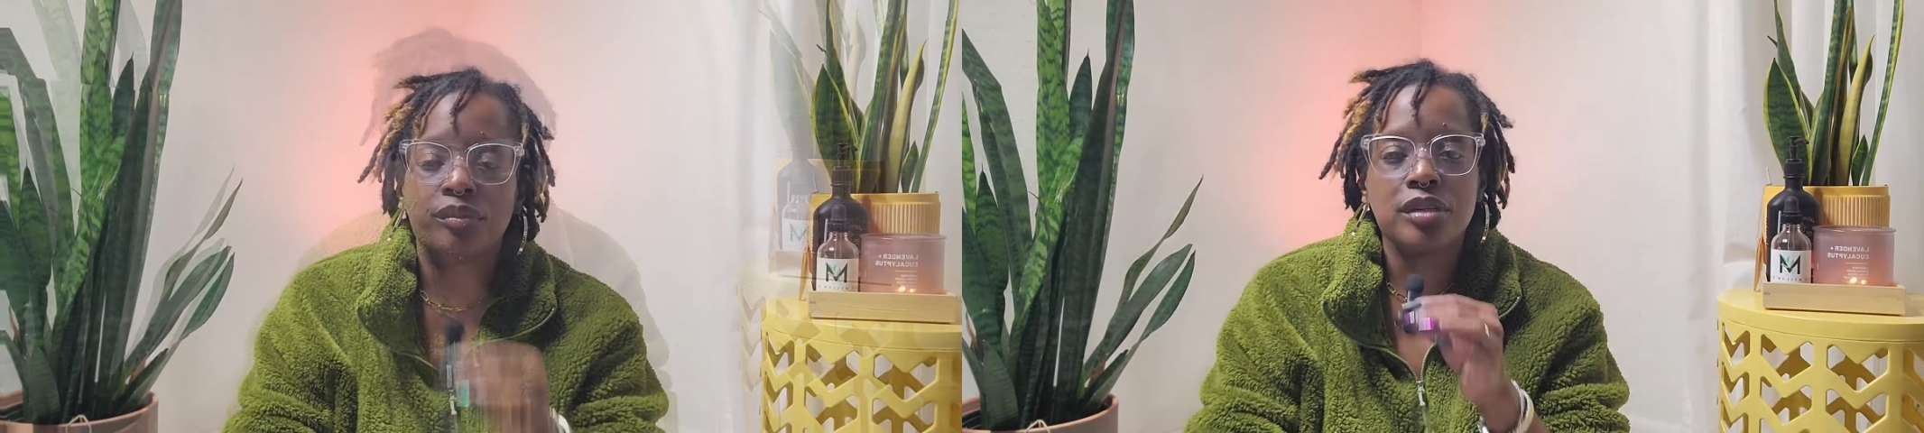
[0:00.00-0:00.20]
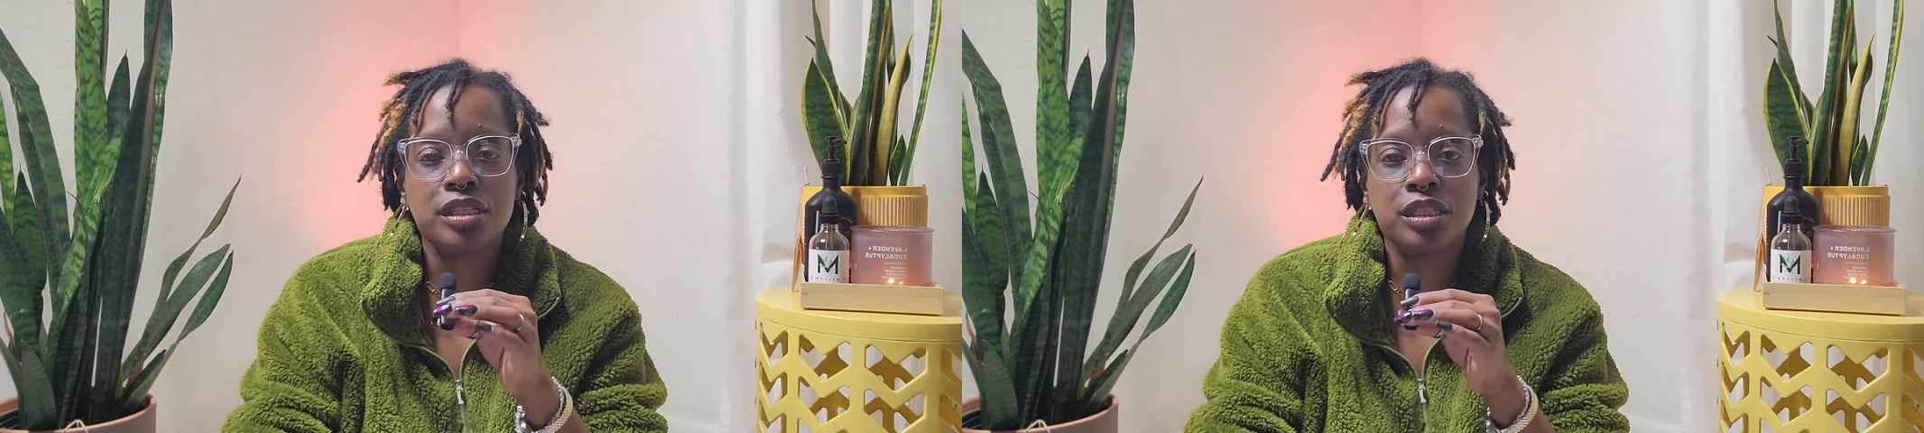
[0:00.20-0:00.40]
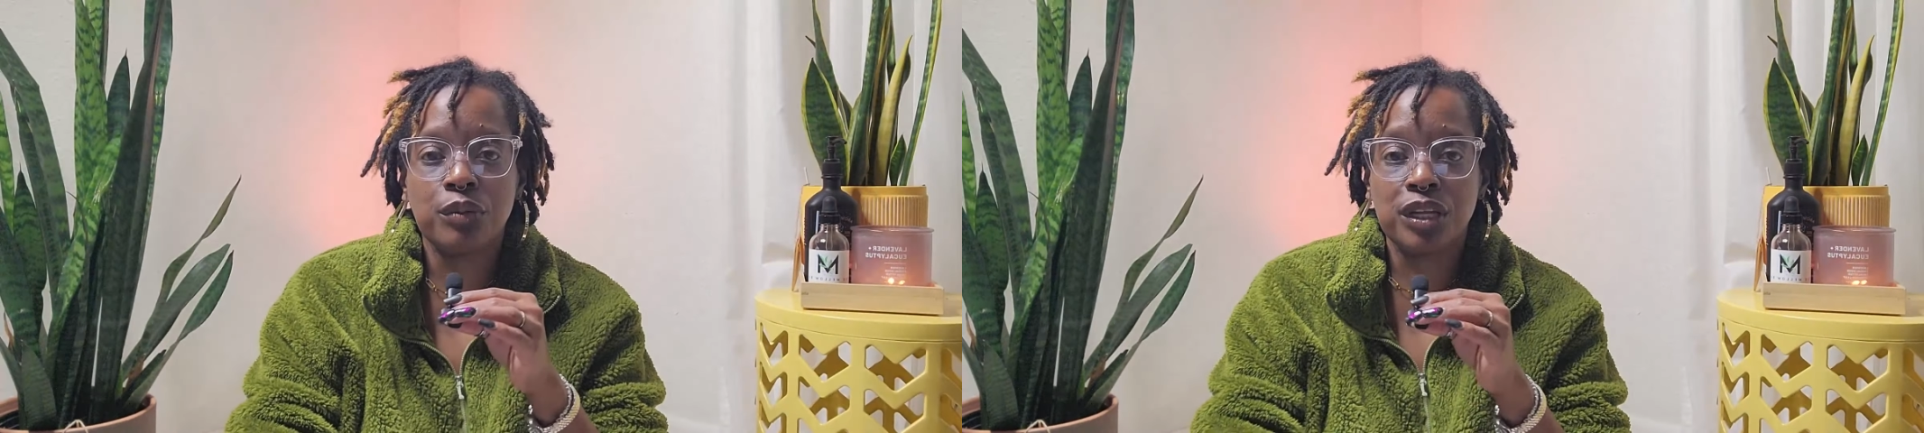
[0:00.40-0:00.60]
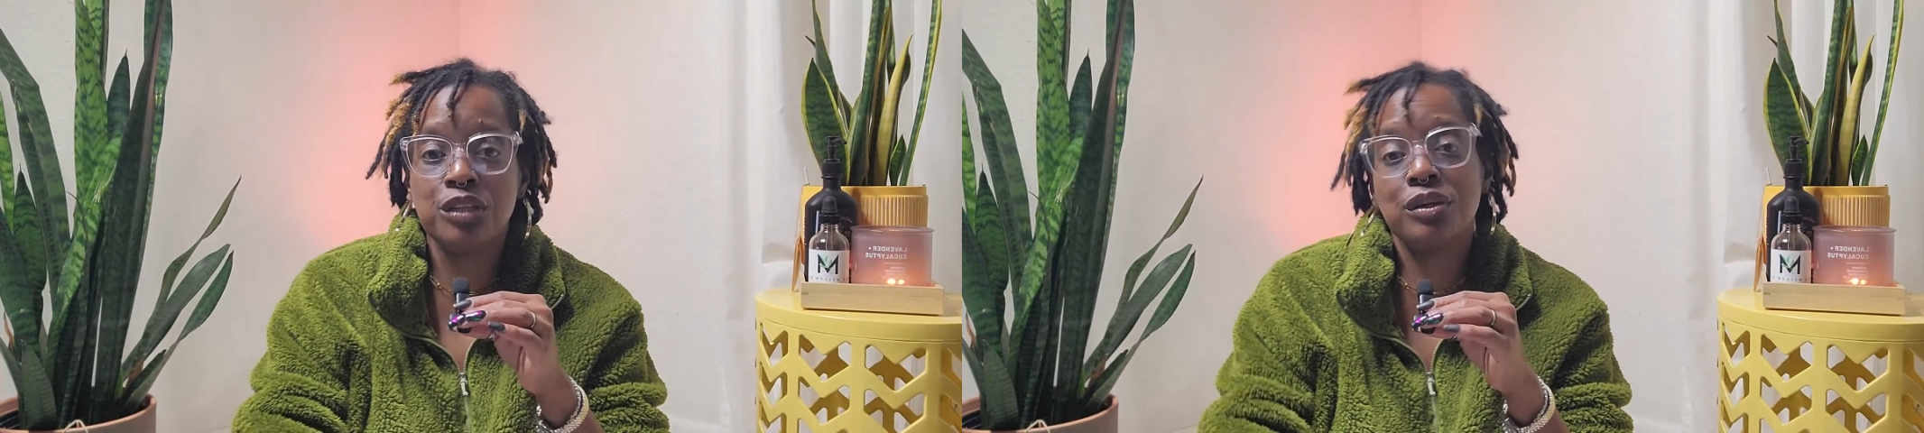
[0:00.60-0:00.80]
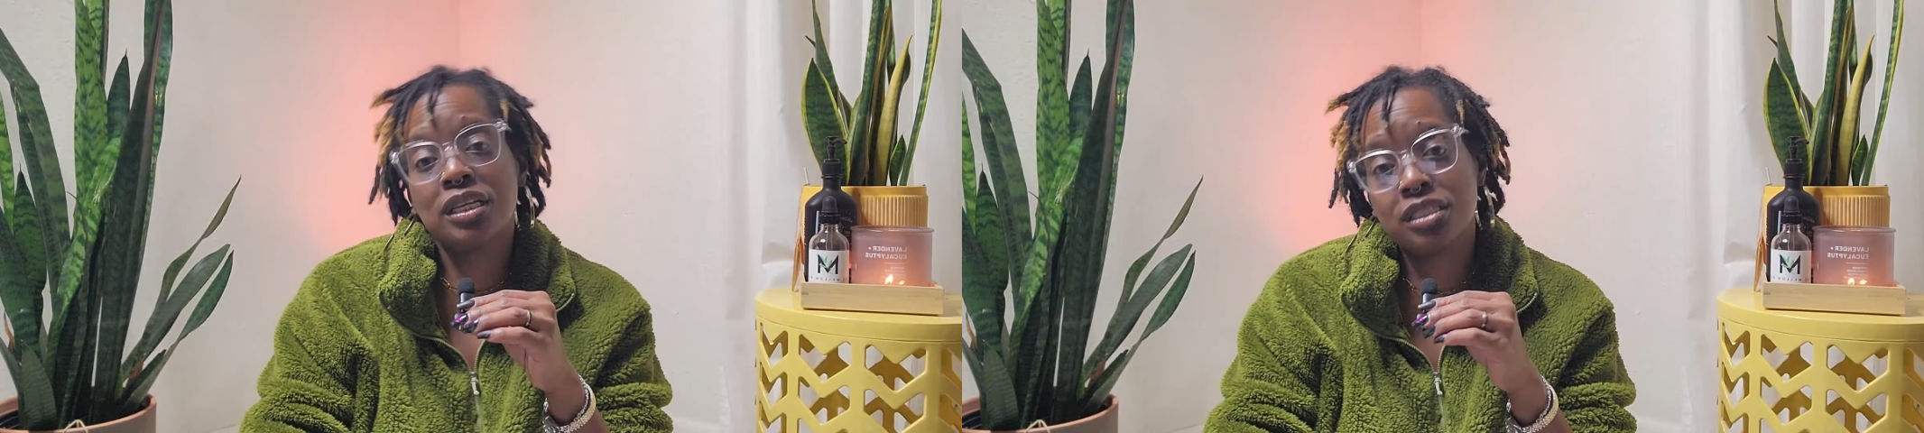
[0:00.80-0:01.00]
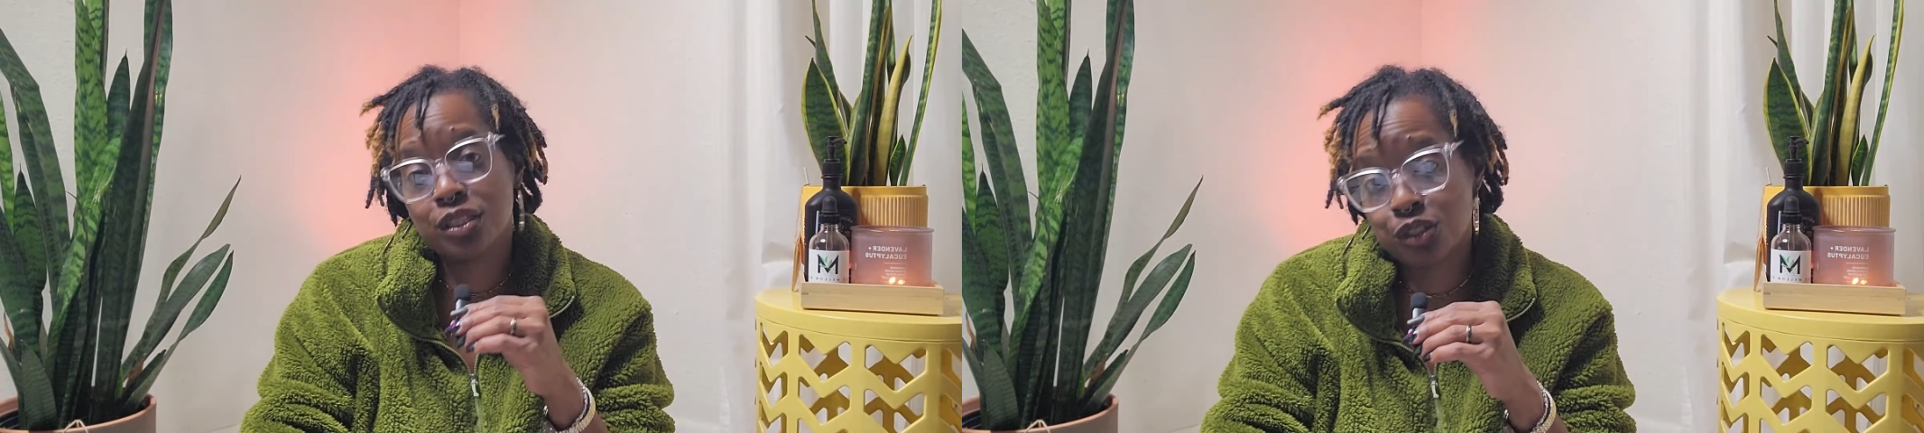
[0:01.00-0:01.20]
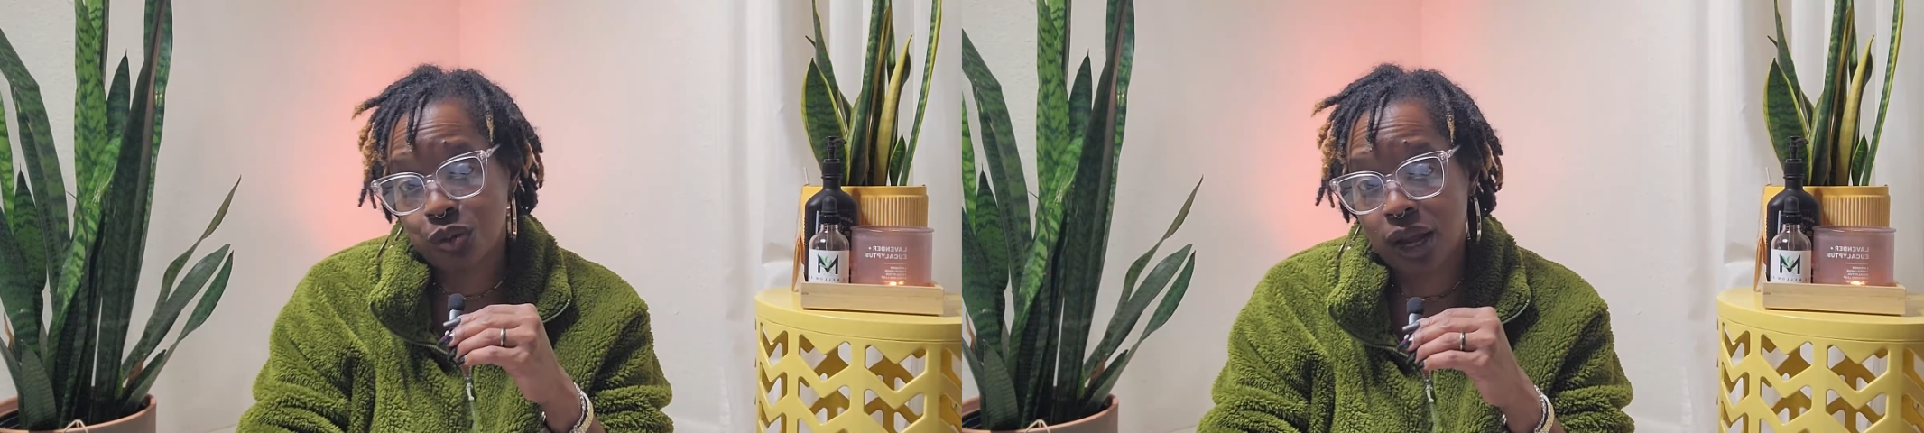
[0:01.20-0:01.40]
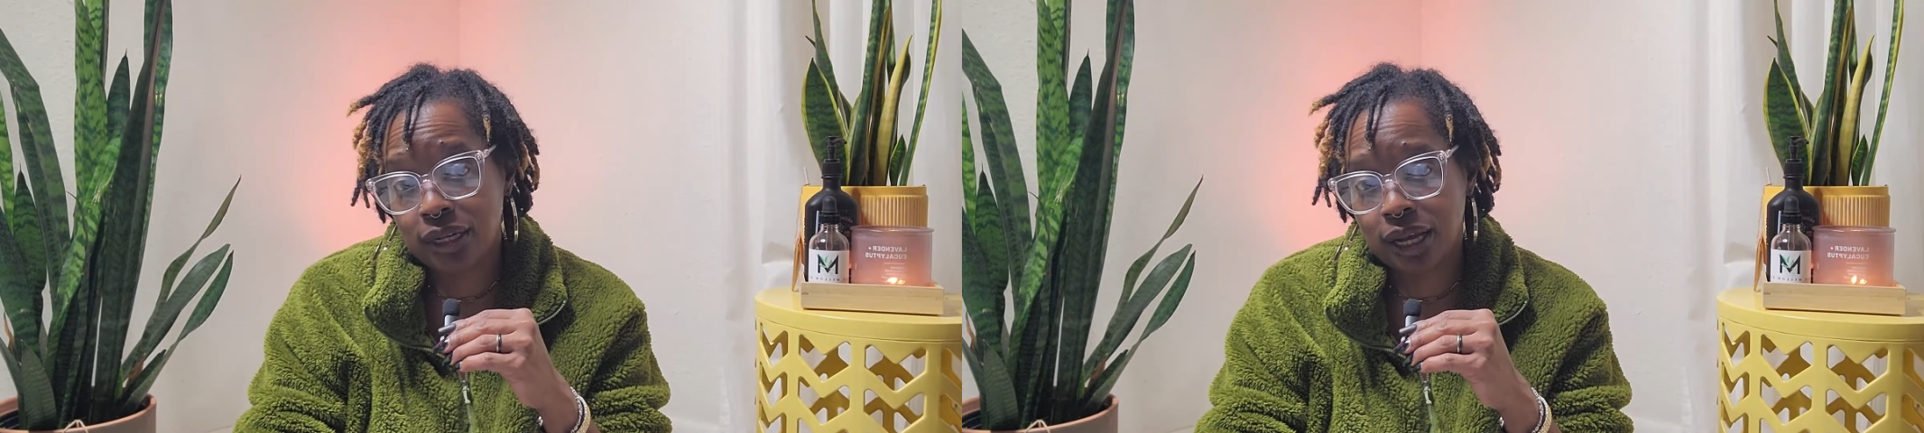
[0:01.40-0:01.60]
So then you get to the
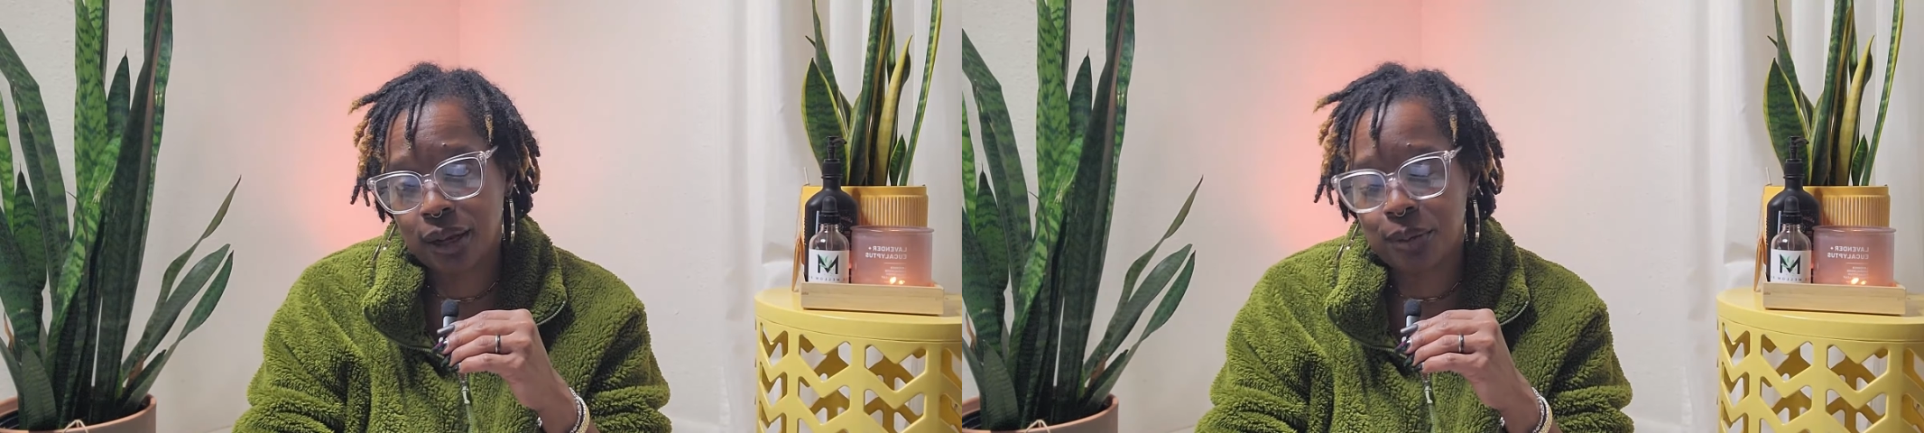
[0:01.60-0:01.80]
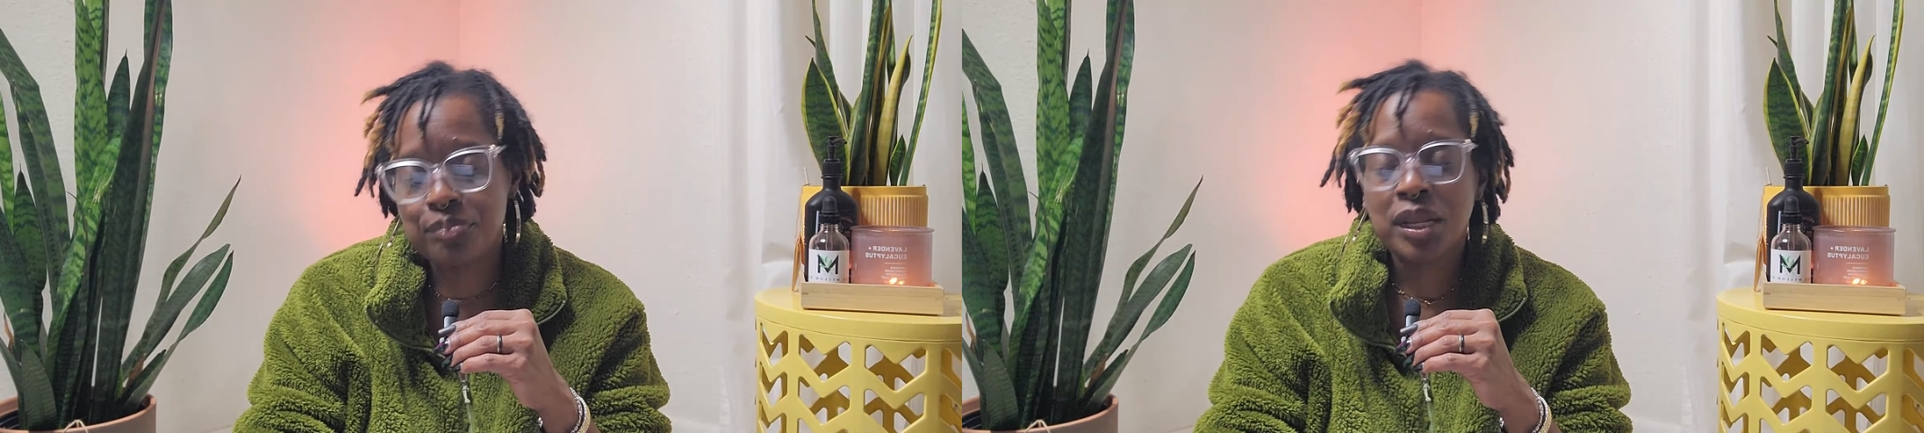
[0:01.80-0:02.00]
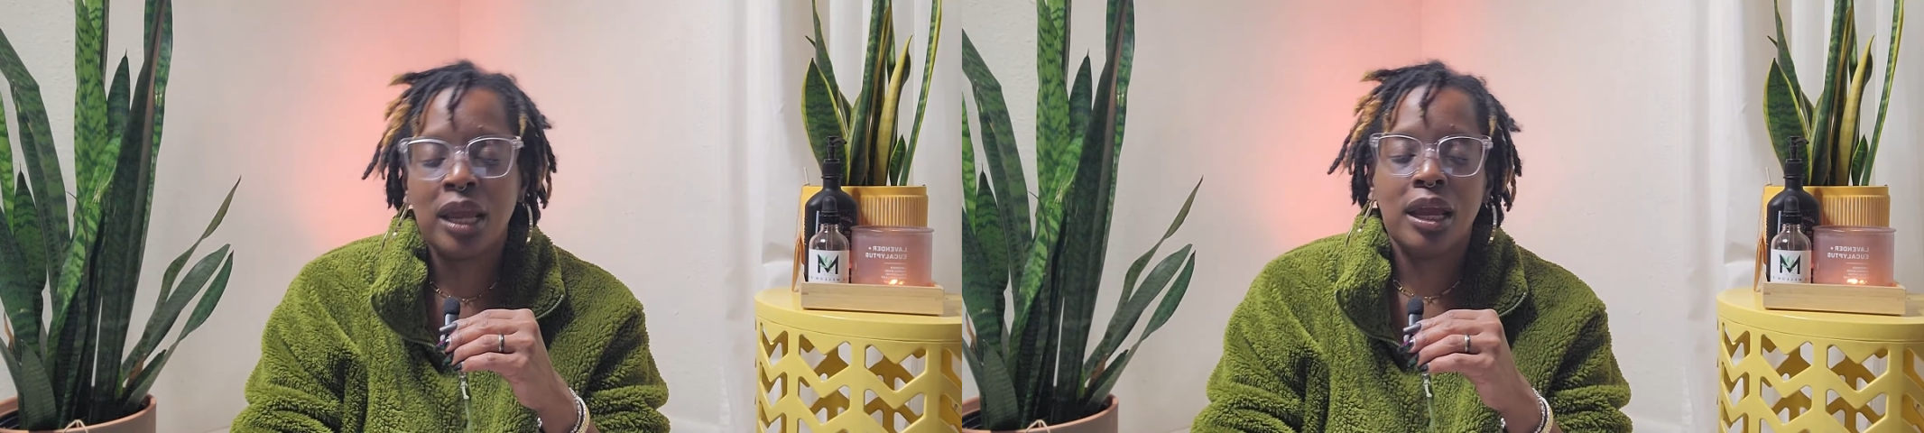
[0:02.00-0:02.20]
dry down,